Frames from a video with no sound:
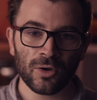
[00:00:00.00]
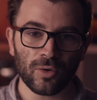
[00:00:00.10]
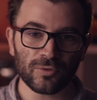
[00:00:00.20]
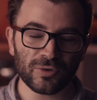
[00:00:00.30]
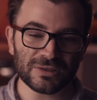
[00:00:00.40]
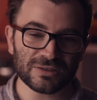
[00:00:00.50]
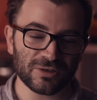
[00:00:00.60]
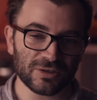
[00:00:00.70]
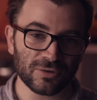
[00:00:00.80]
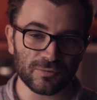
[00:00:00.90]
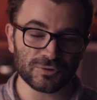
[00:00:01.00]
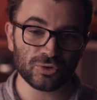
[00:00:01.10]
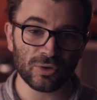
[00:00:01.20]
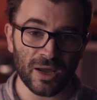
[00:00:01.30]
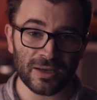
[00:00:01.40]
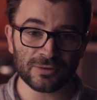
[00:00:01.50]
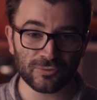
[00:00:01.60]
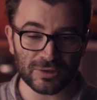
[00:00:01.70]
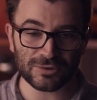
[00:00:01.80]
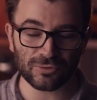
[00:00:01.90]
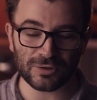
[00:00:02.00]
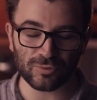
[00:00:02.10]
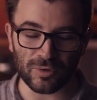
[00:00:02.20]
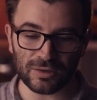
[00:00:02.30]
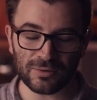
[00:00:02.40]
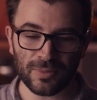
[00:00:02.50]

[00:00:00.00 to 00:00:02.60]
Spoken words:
on 23rd of July 2021